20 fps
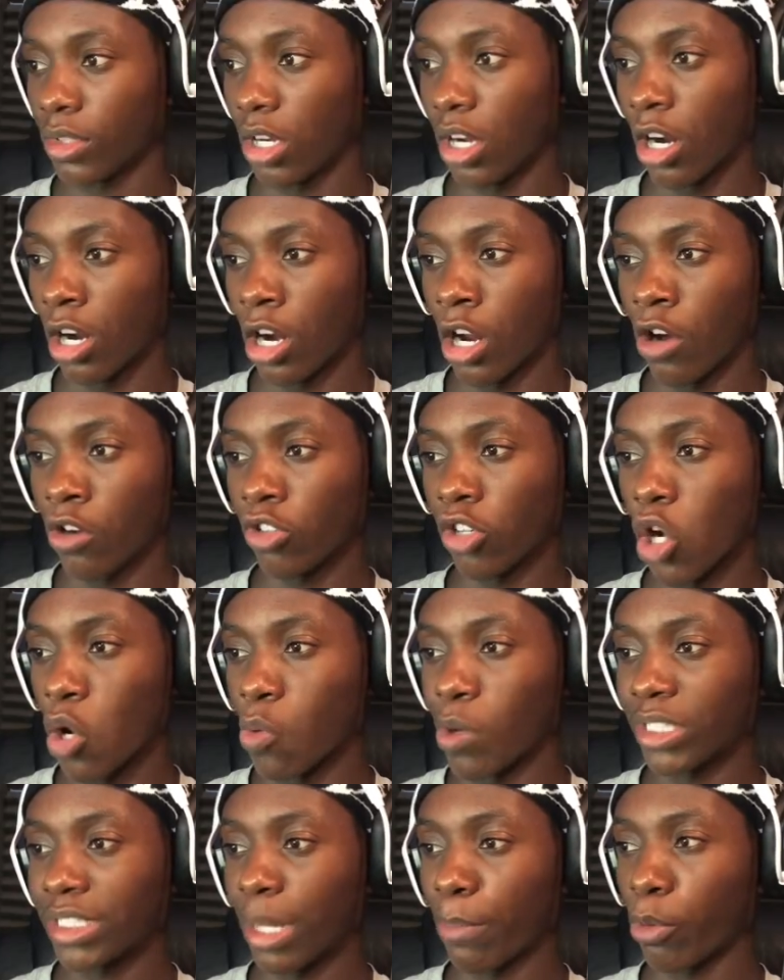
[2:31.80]
All right, I don't know
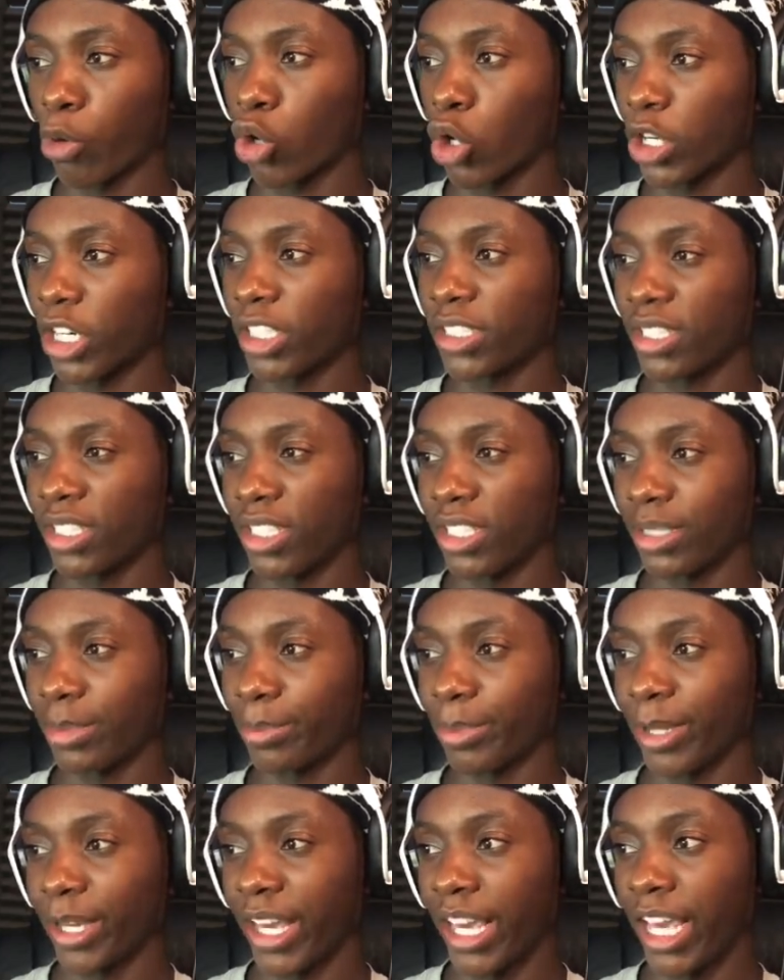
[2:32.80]
what type of court this is,
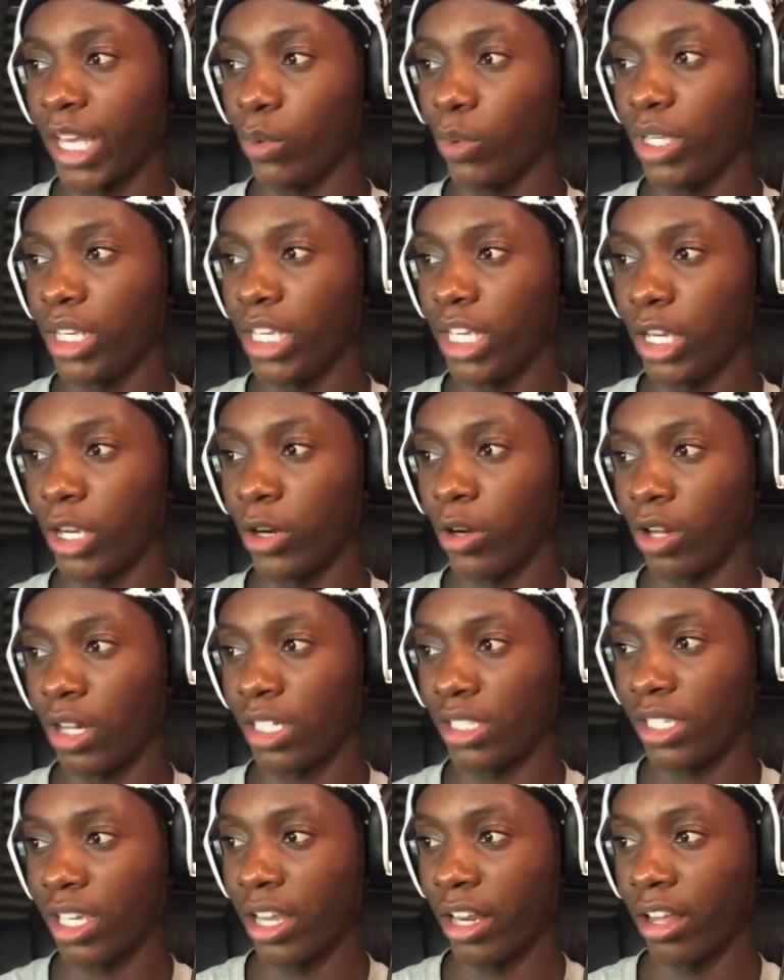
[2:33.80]
but hey, we here.
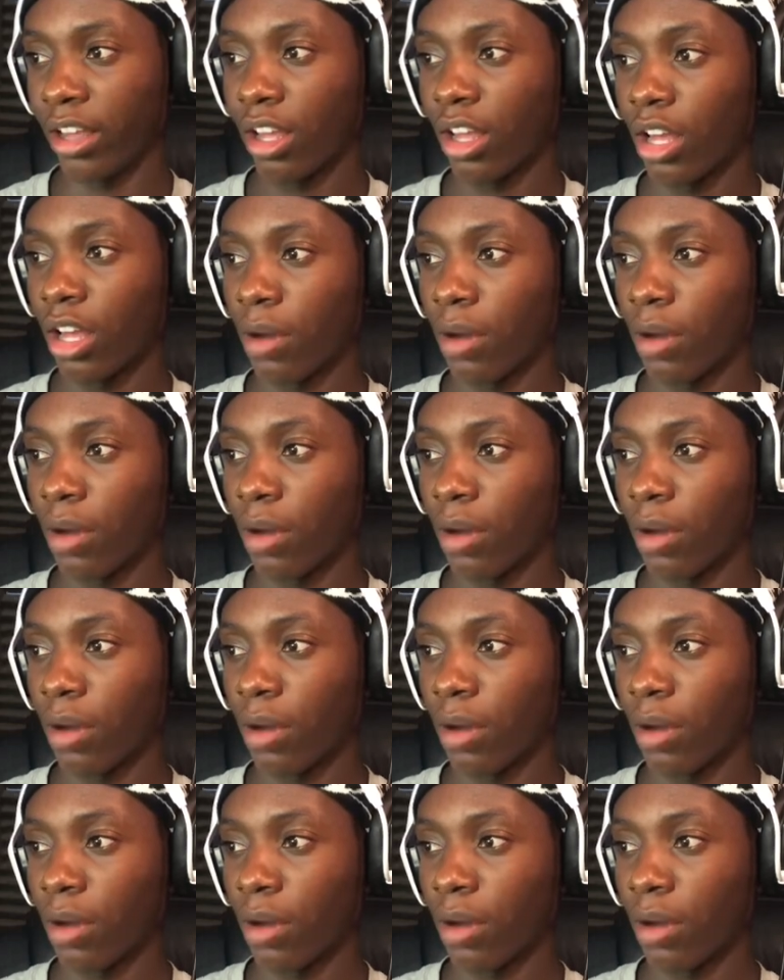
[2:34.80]
Let's get it.